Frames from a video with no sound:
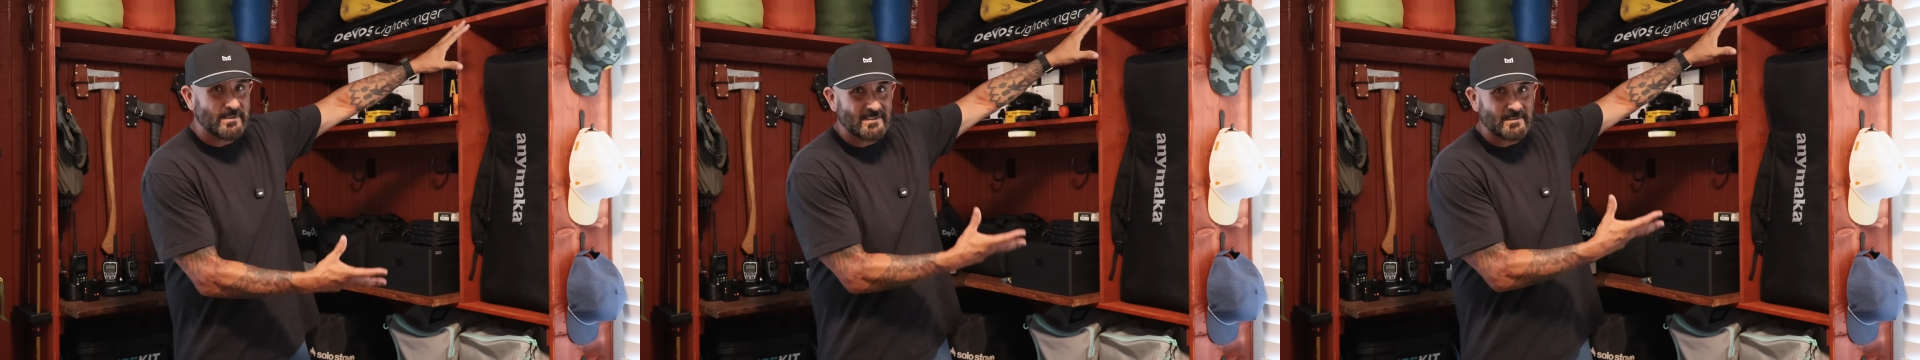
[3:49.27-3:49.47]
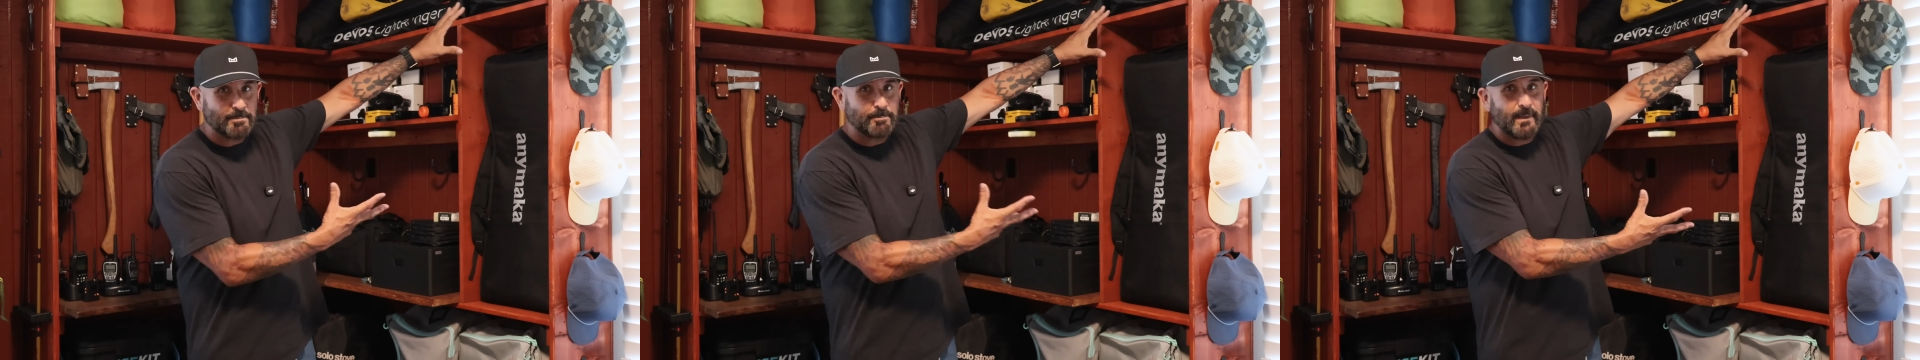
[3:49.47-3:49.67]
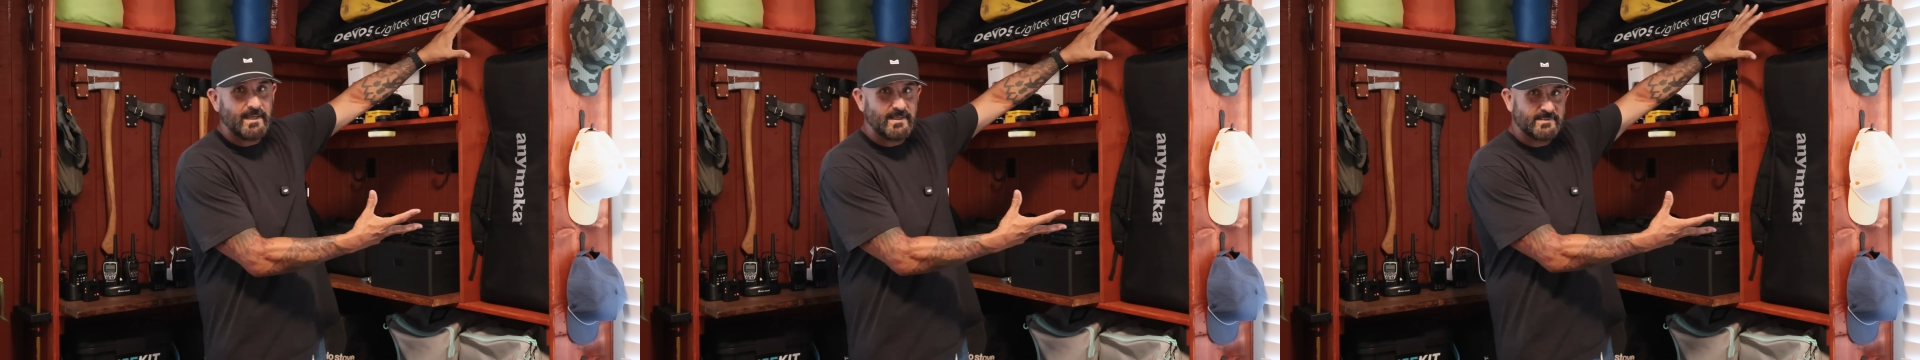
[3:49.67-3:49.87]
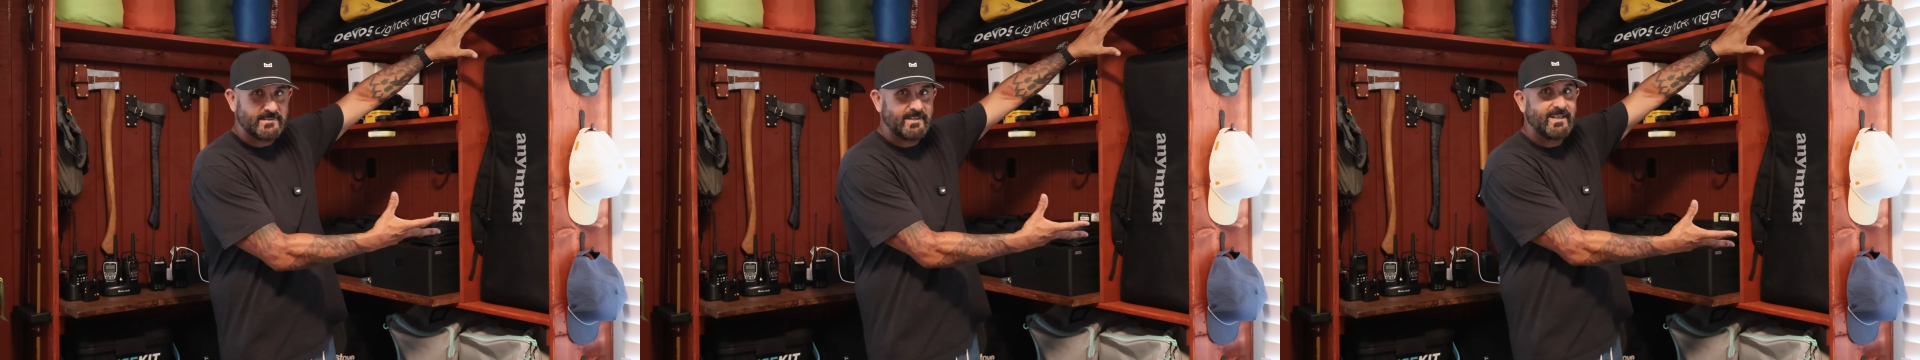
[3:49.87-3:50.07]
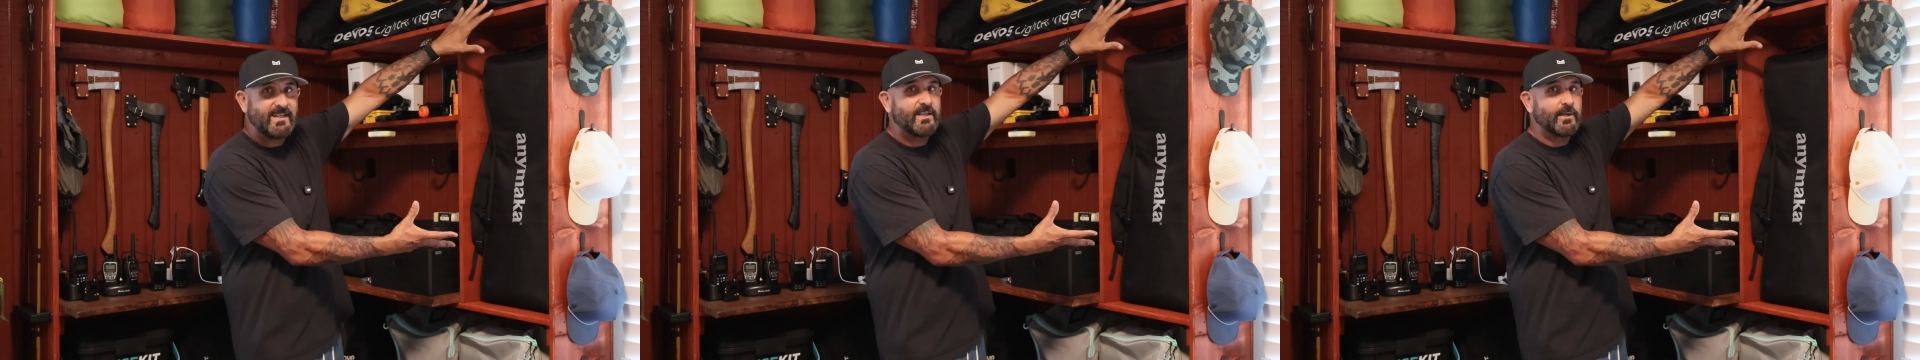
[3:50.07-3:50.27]
this space
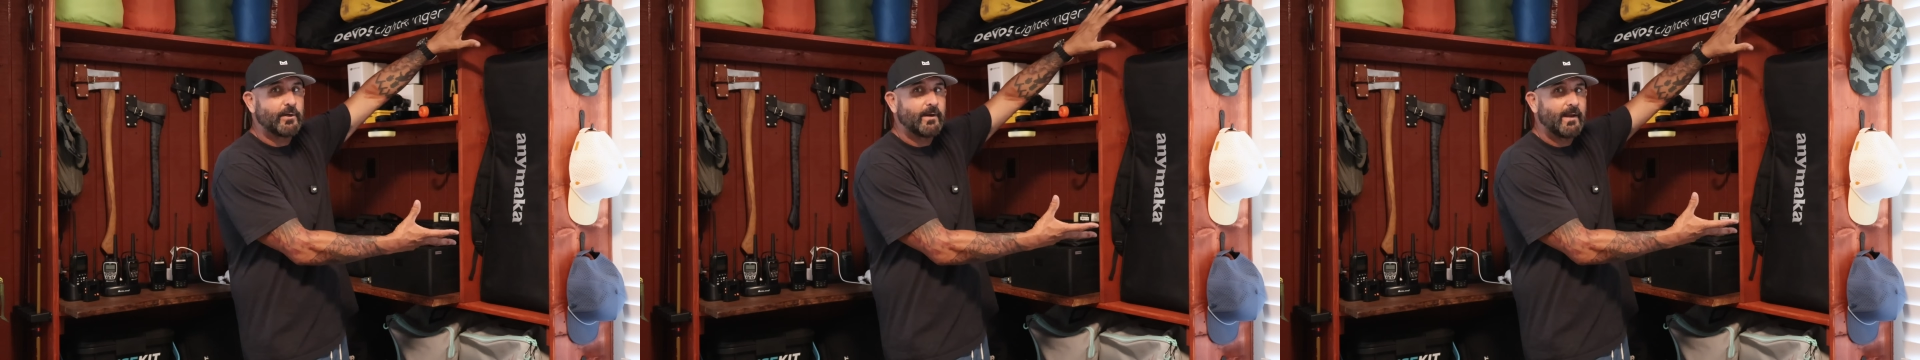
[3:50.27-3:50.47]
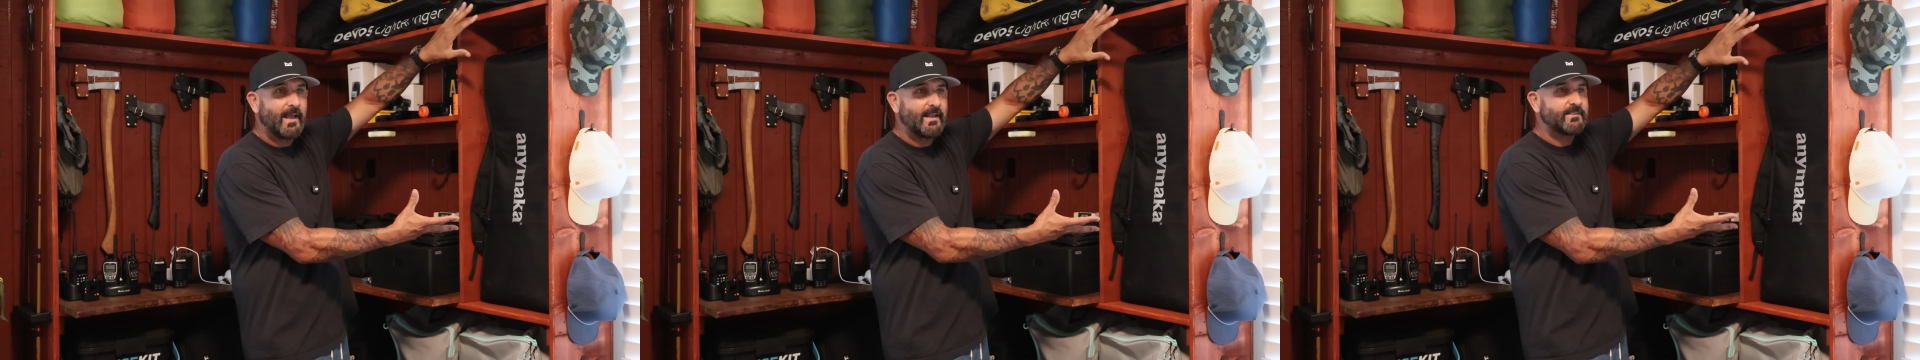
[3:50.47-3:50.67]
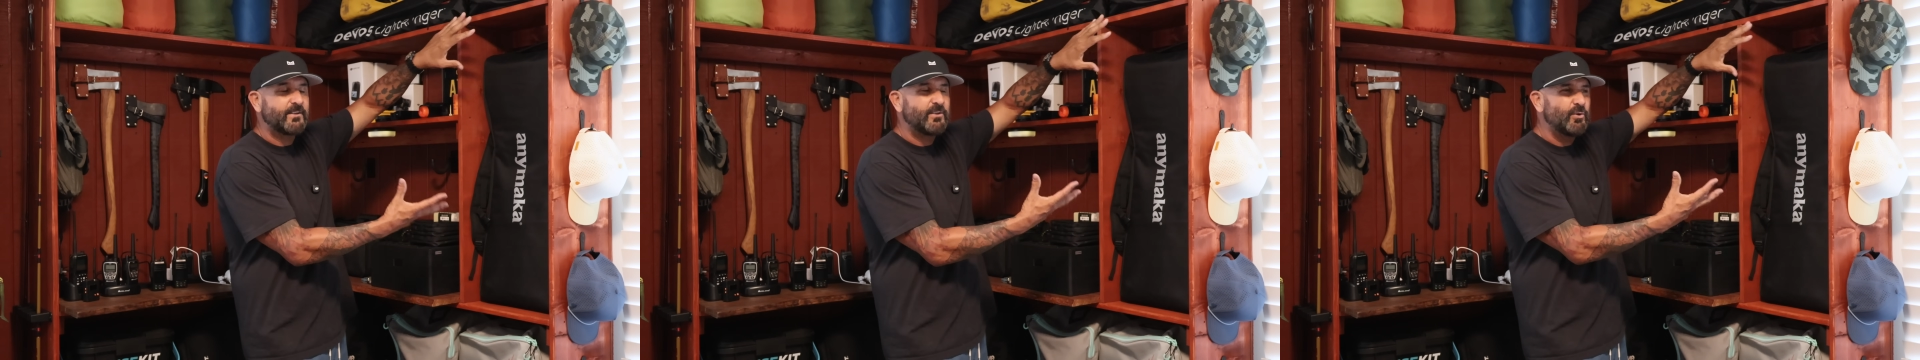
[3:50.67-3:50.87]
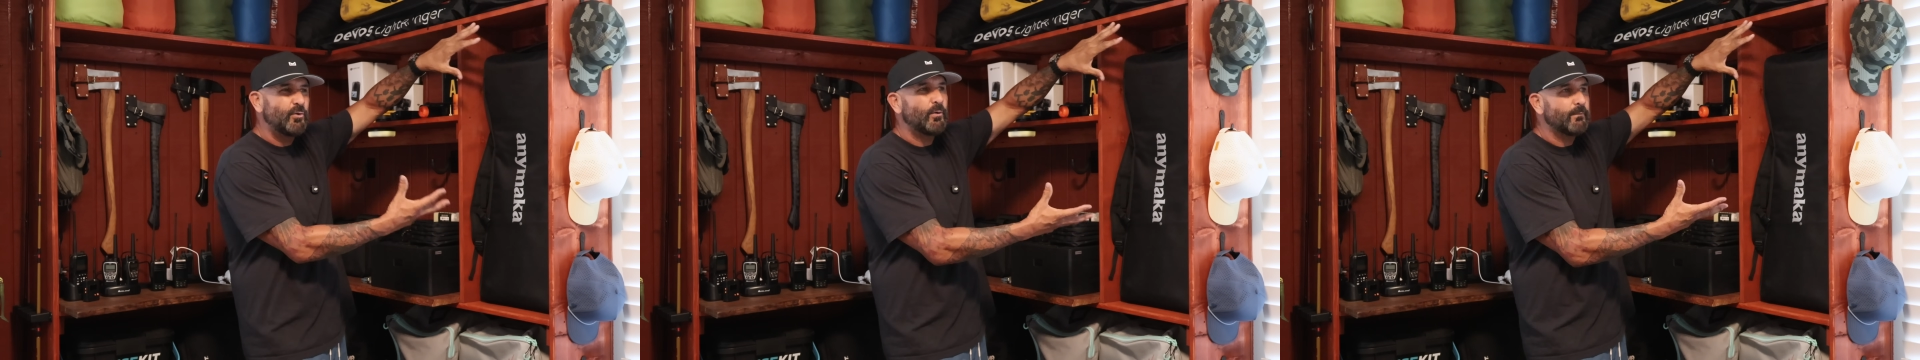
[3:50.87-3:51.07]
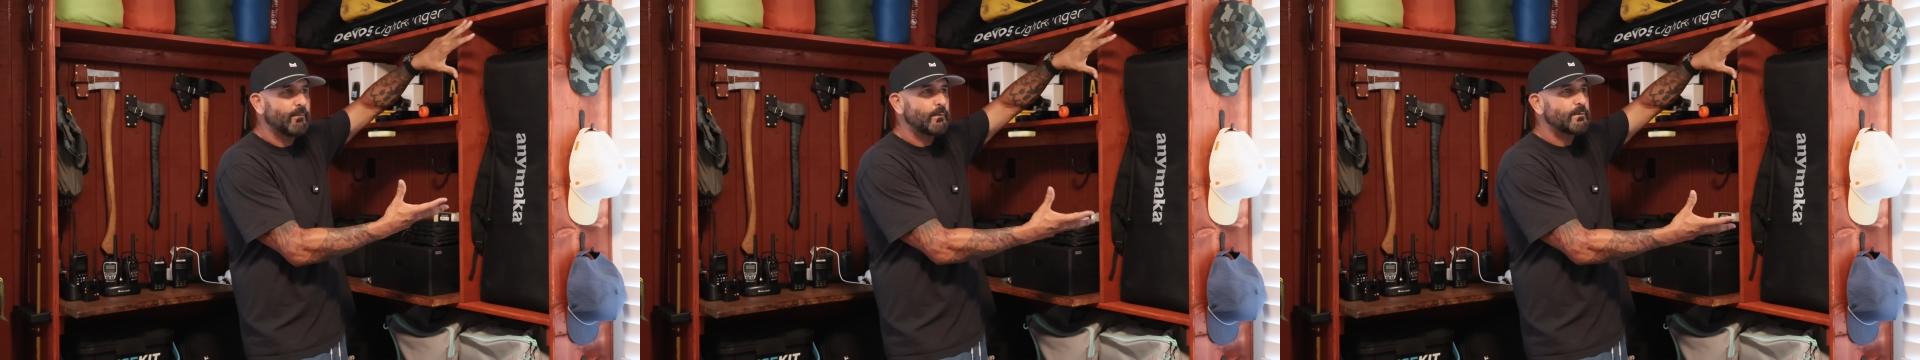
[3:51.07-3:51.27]
here as a
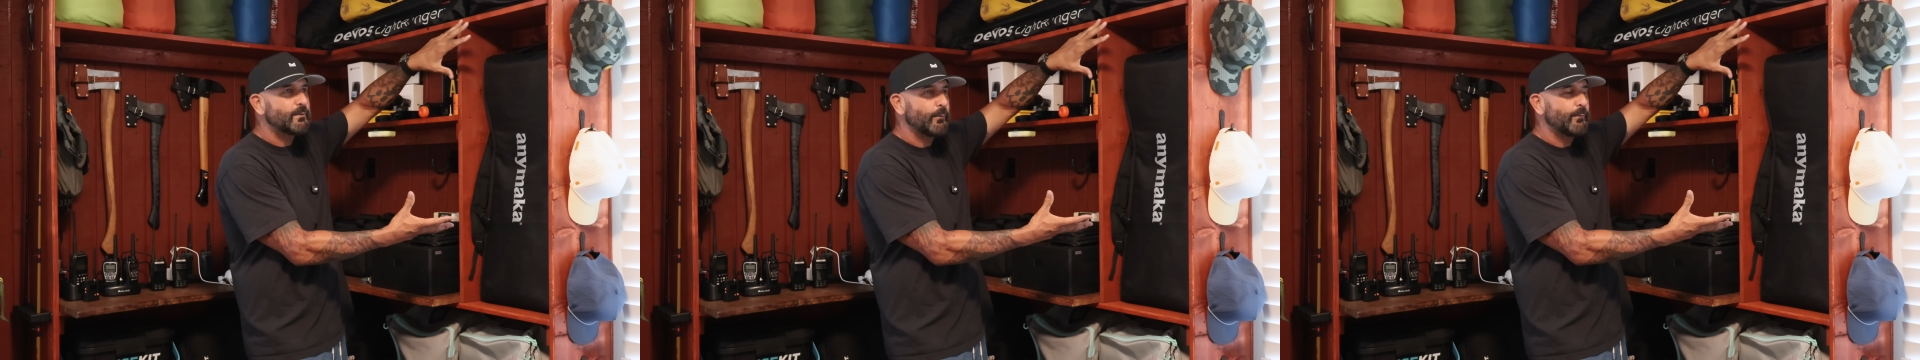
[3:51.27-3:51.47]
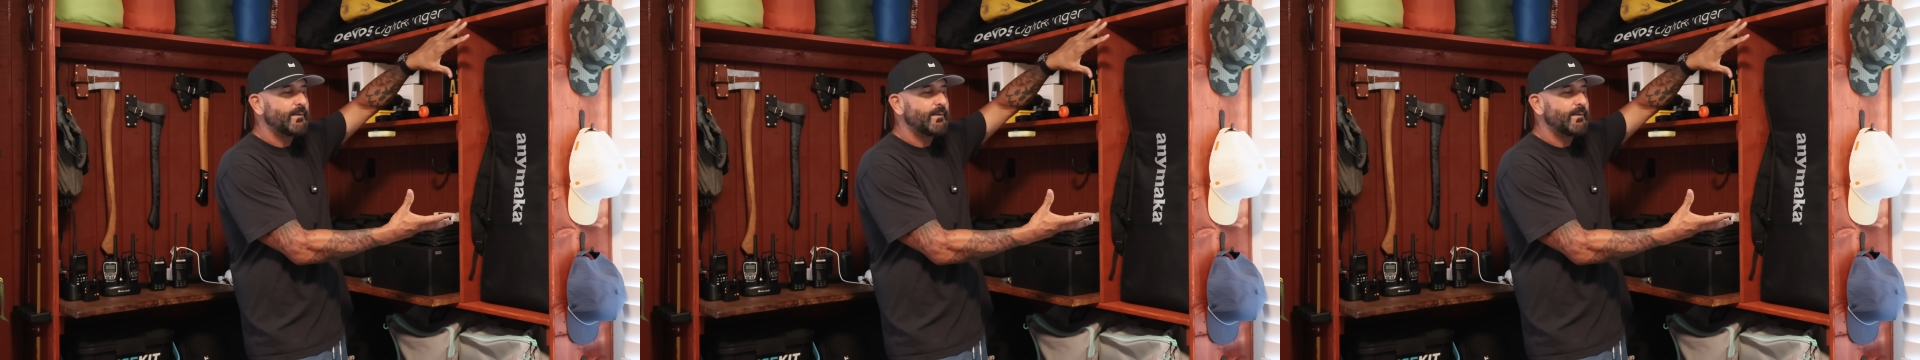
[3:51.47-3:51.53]
universal